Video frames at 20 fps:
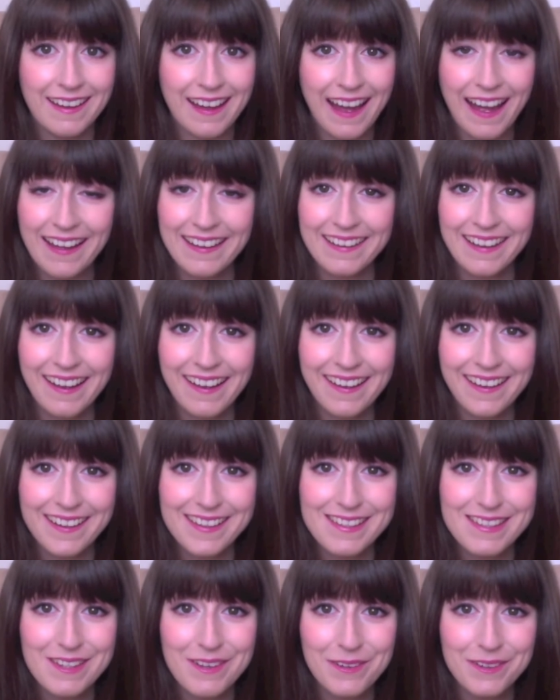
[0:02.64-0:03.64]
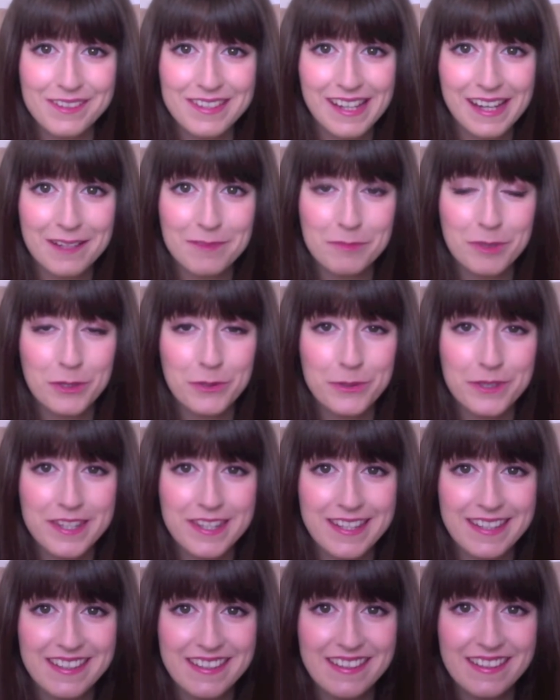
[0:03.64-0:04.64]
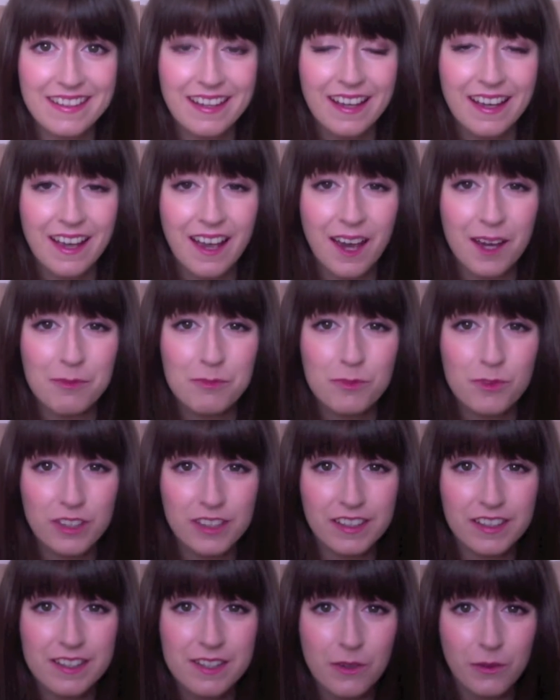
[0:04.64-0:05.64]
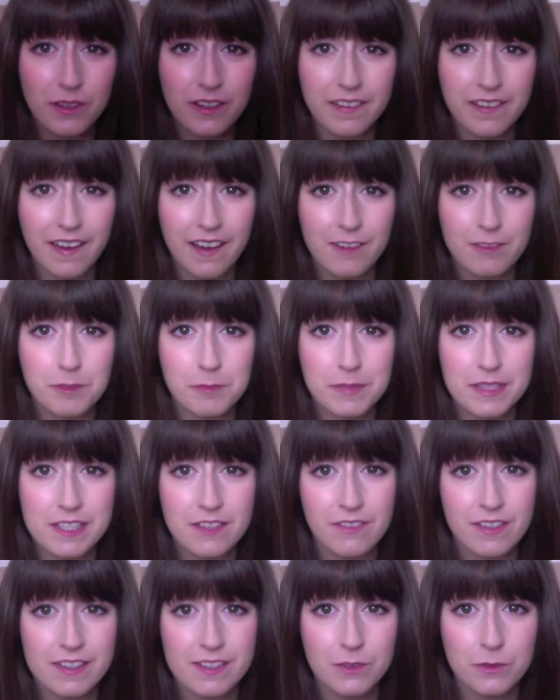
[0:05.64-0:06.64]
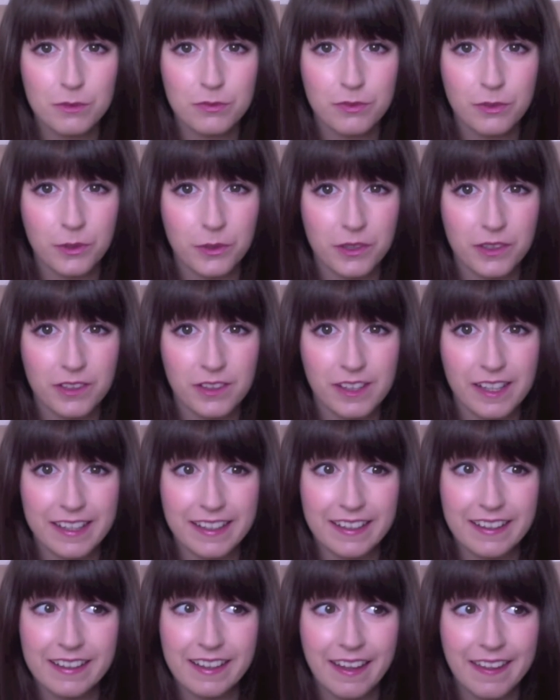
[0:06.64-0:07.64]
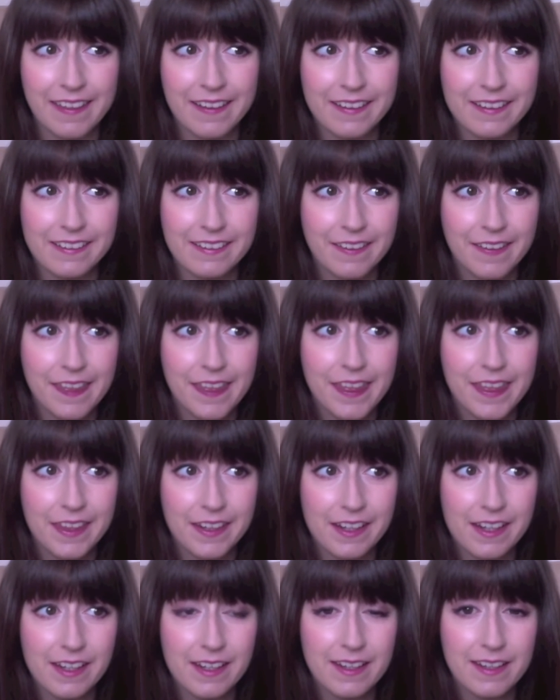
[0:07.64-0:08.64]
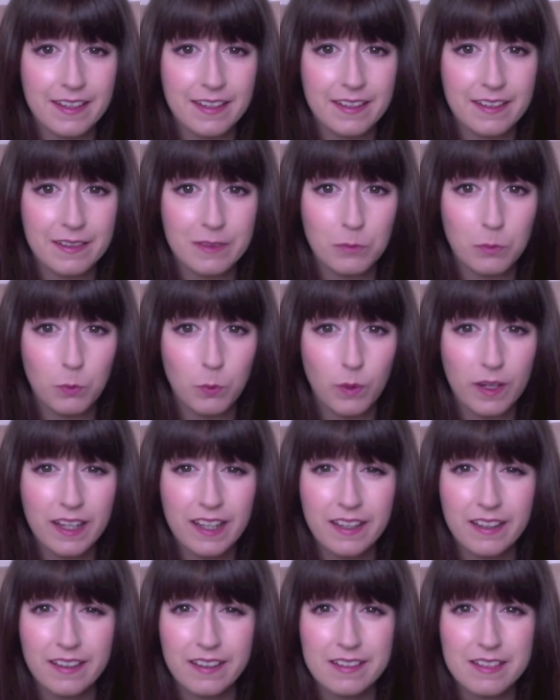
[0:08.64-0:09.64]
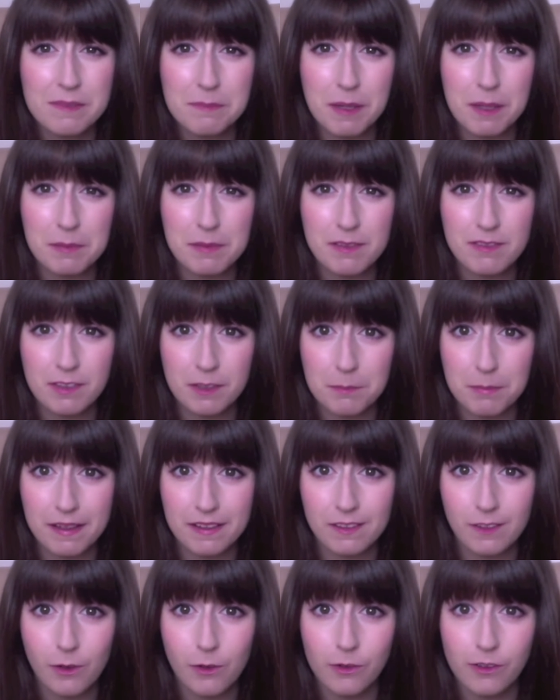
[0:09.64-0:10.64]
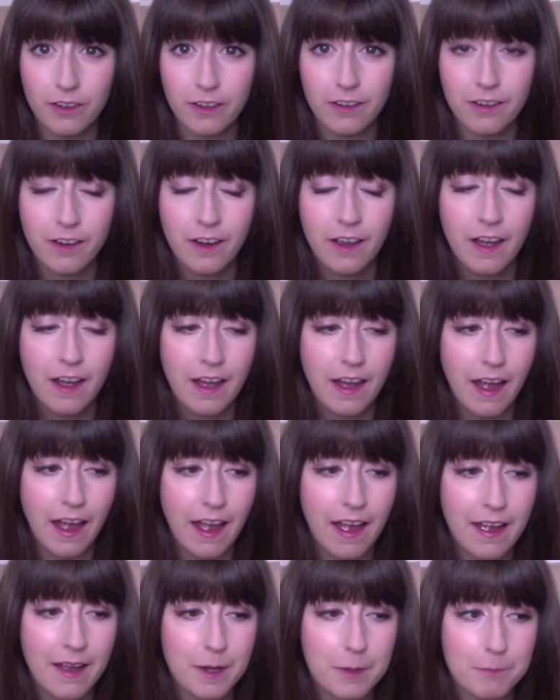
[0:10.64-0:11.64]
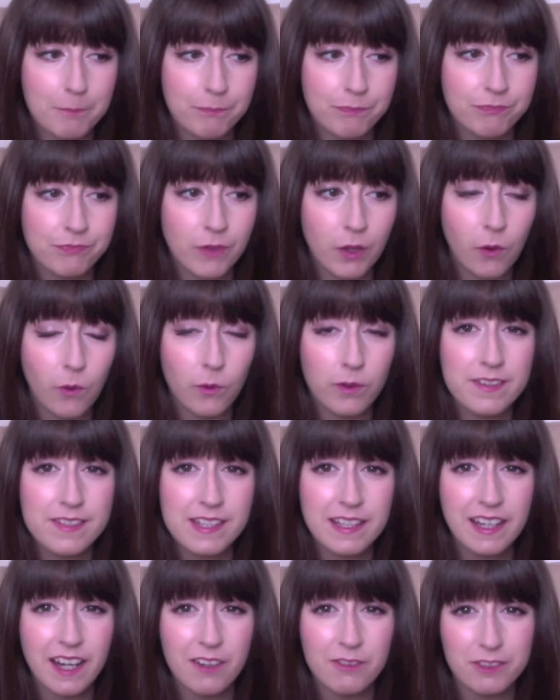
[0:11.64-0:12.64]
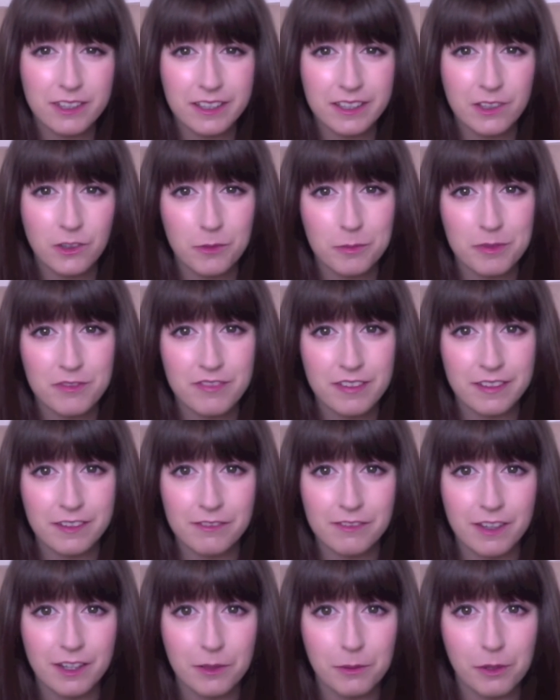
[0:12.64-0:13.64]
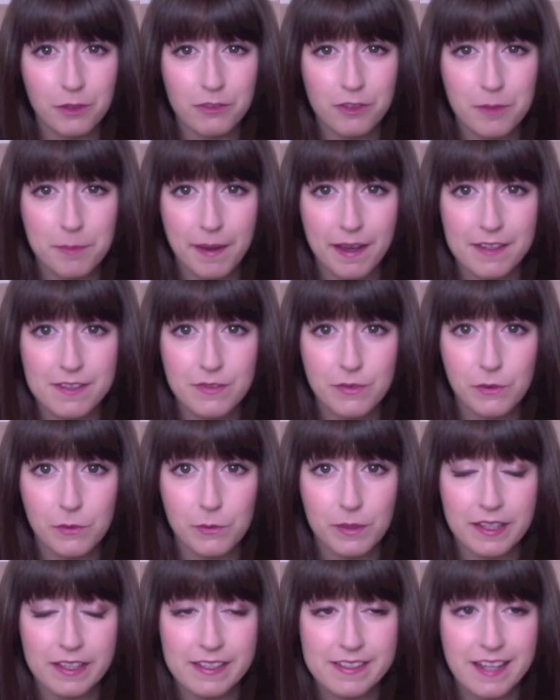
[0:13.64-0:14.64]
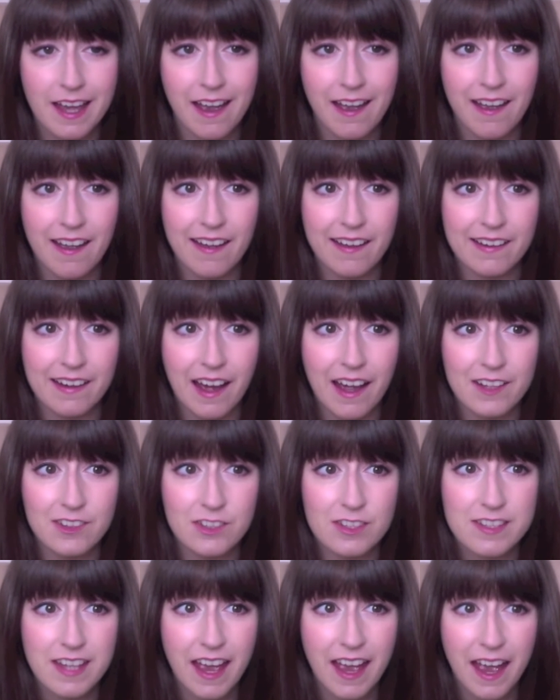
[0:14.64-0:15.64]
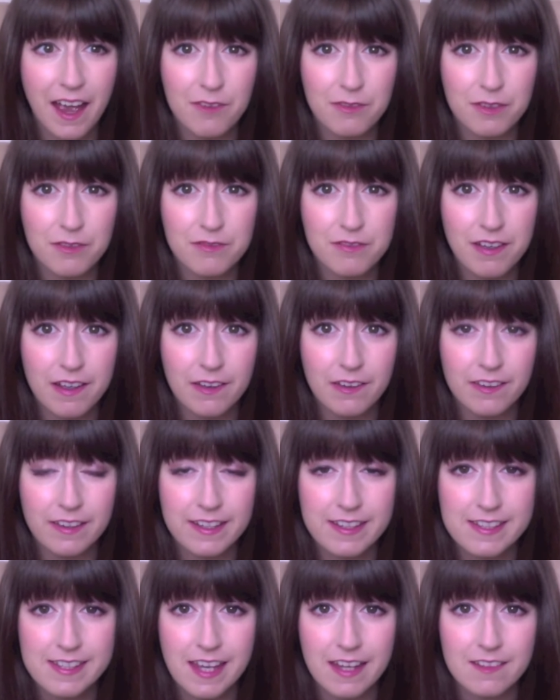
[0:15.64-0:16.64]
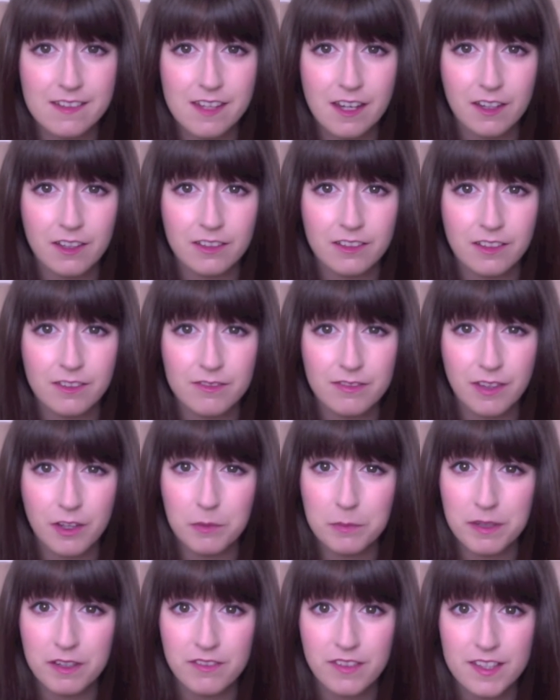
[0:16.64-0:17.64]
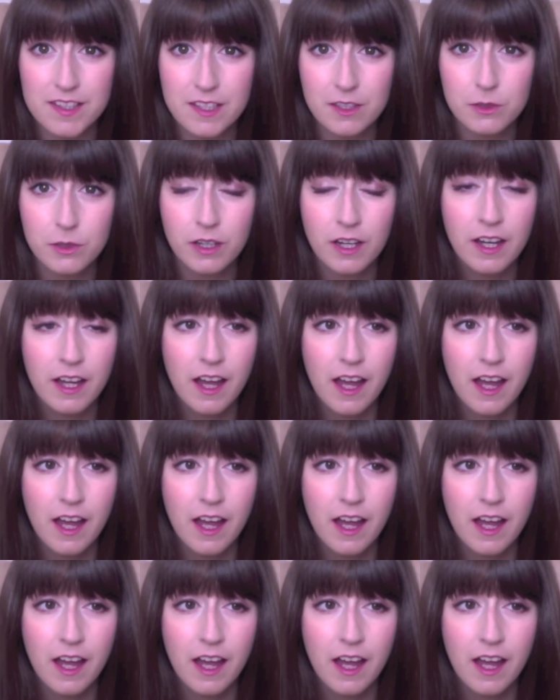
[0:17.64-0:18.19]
Hi guys, long time no see. I'm really sorry that I haven't made a video for like, I think 3 weeks, maybe even a bit longer. Honestly, I've really not been feeling very well for the past few weeks and I just haven't felt like sitting down and filming a video.